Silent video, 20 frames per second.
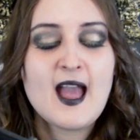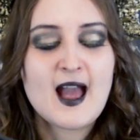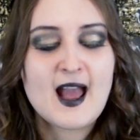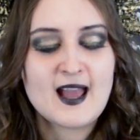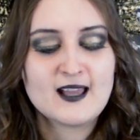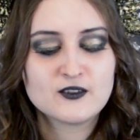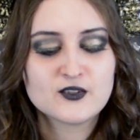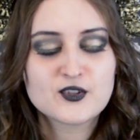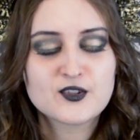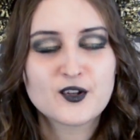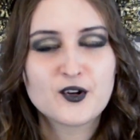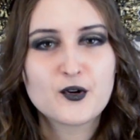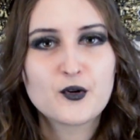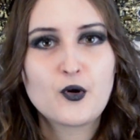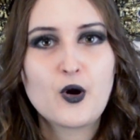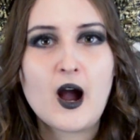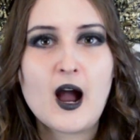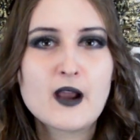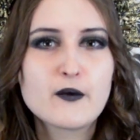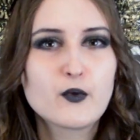And so
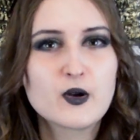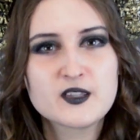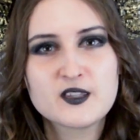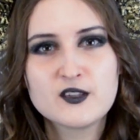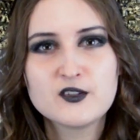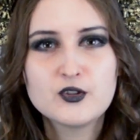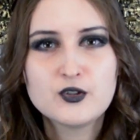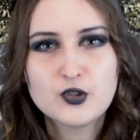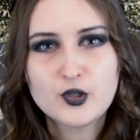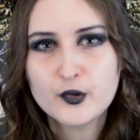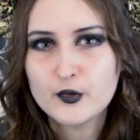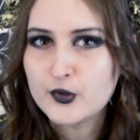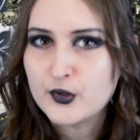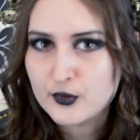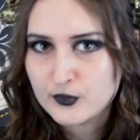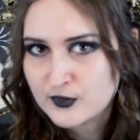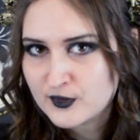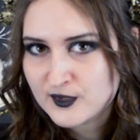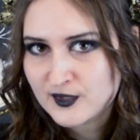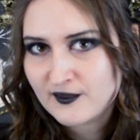I wasn't too
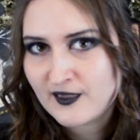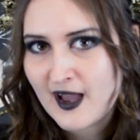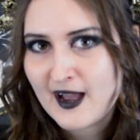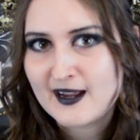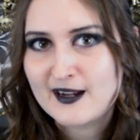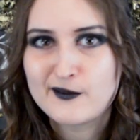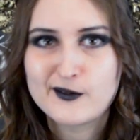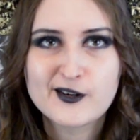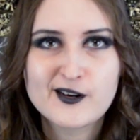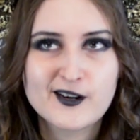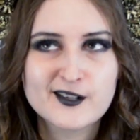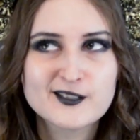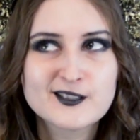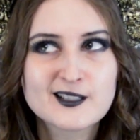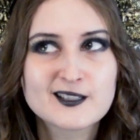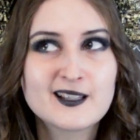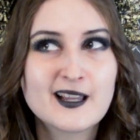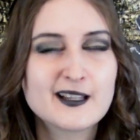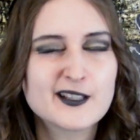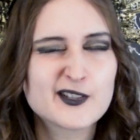used to that in regards to
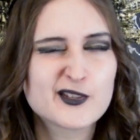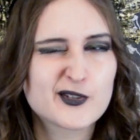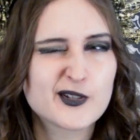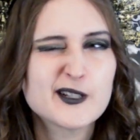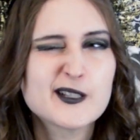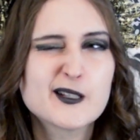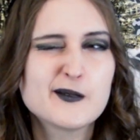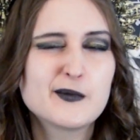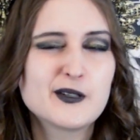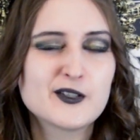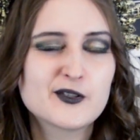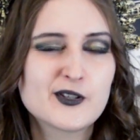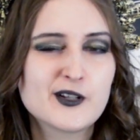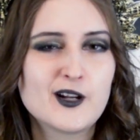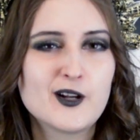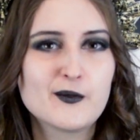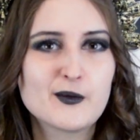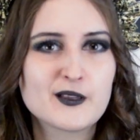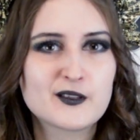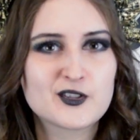like streets in
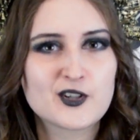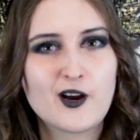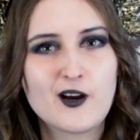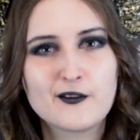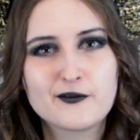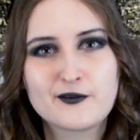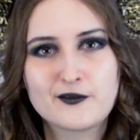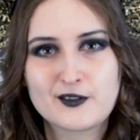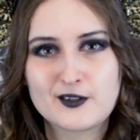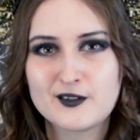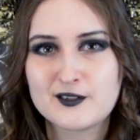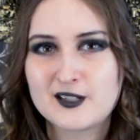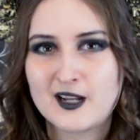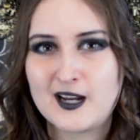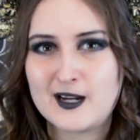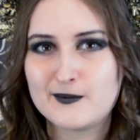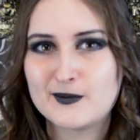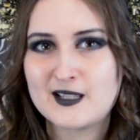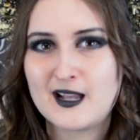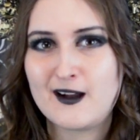Montreal, which
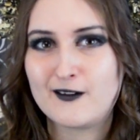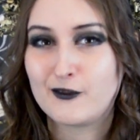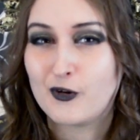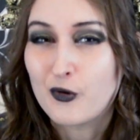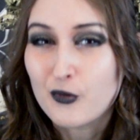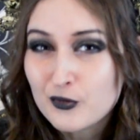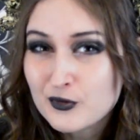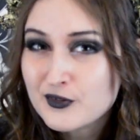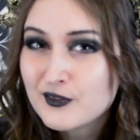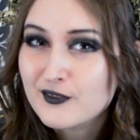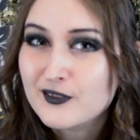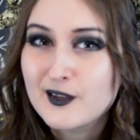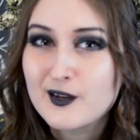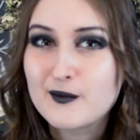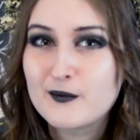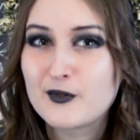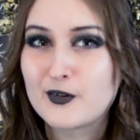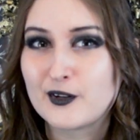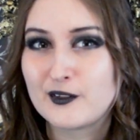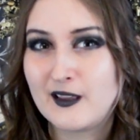oftentimes have holes in
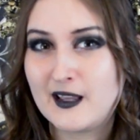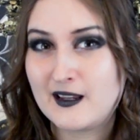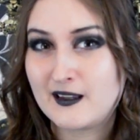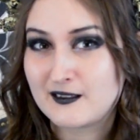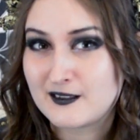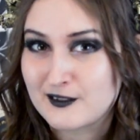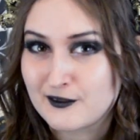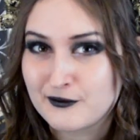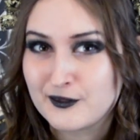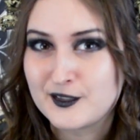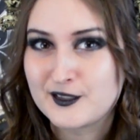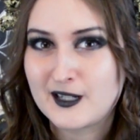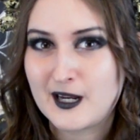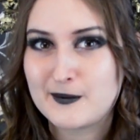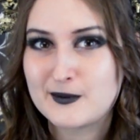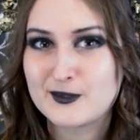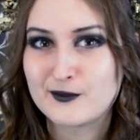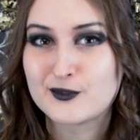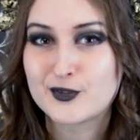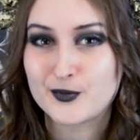them or like different
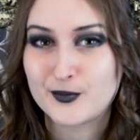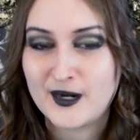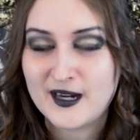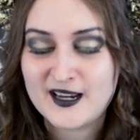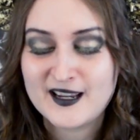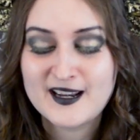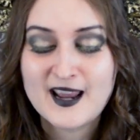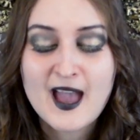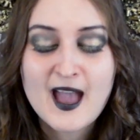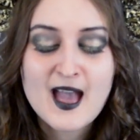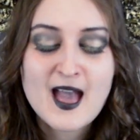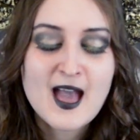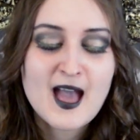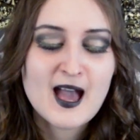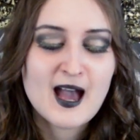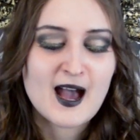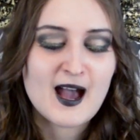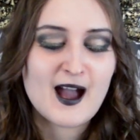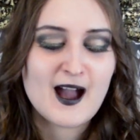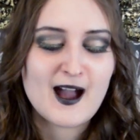types of terrain.
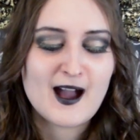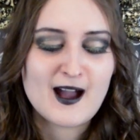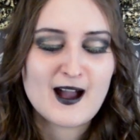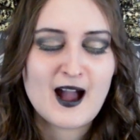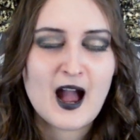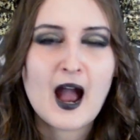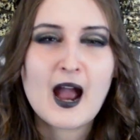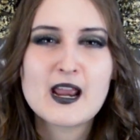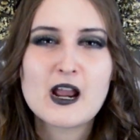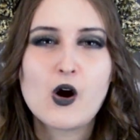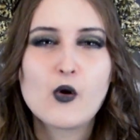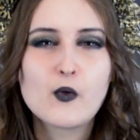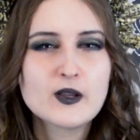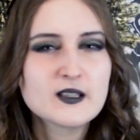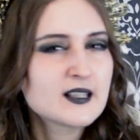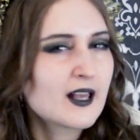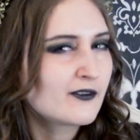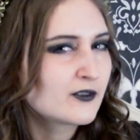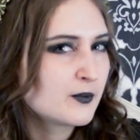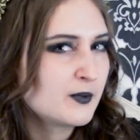I always
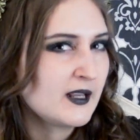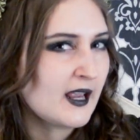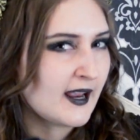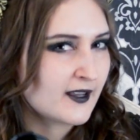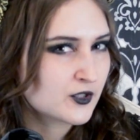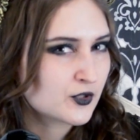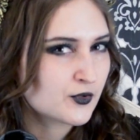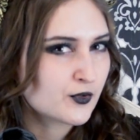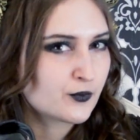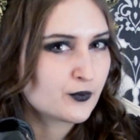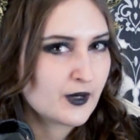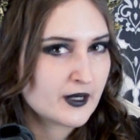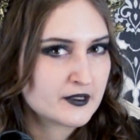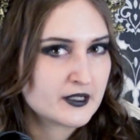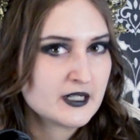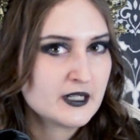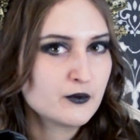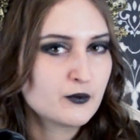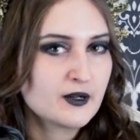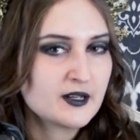have to be extra
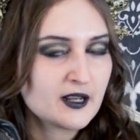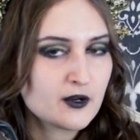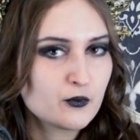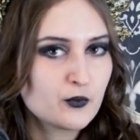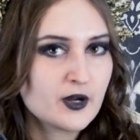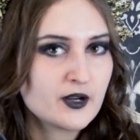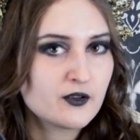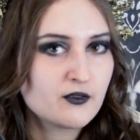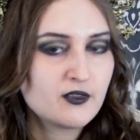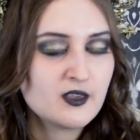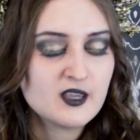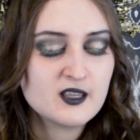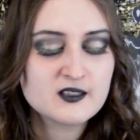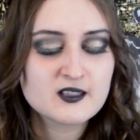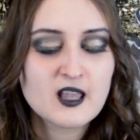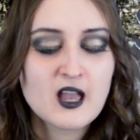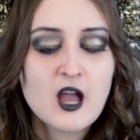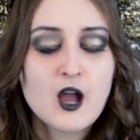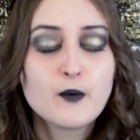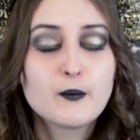wary when I wear these,
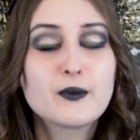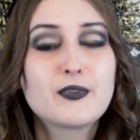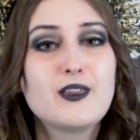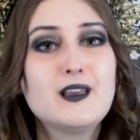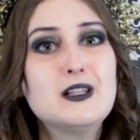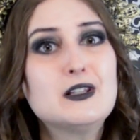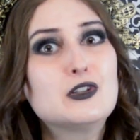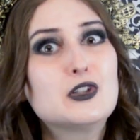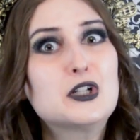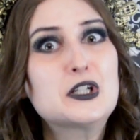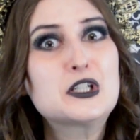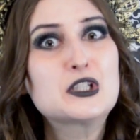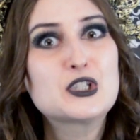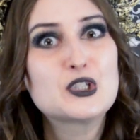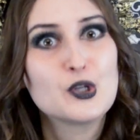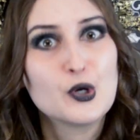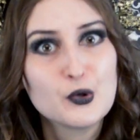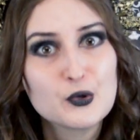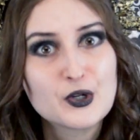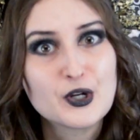but they look
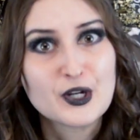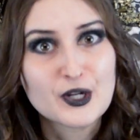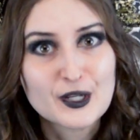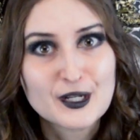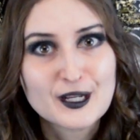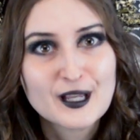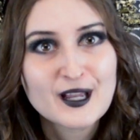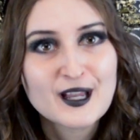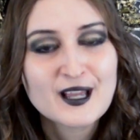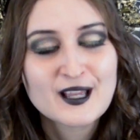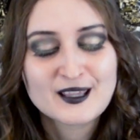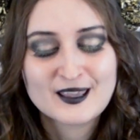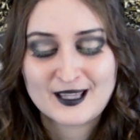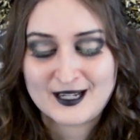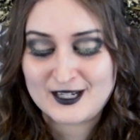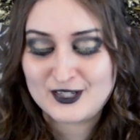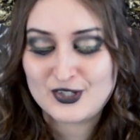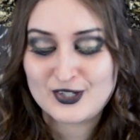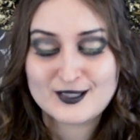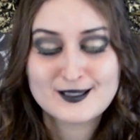so good that
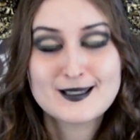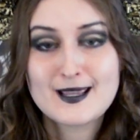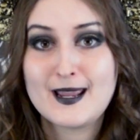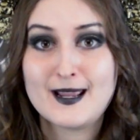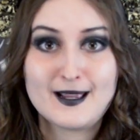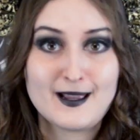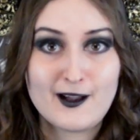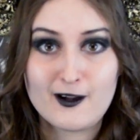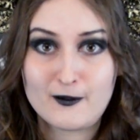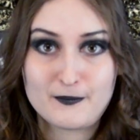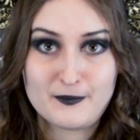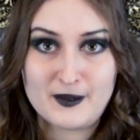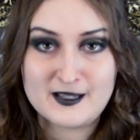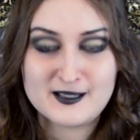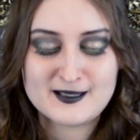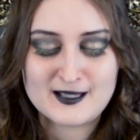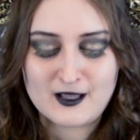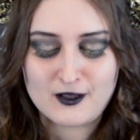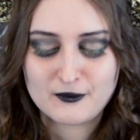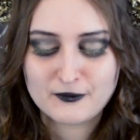I just can't help
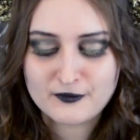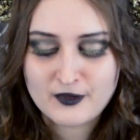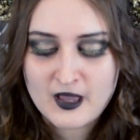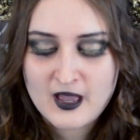myself.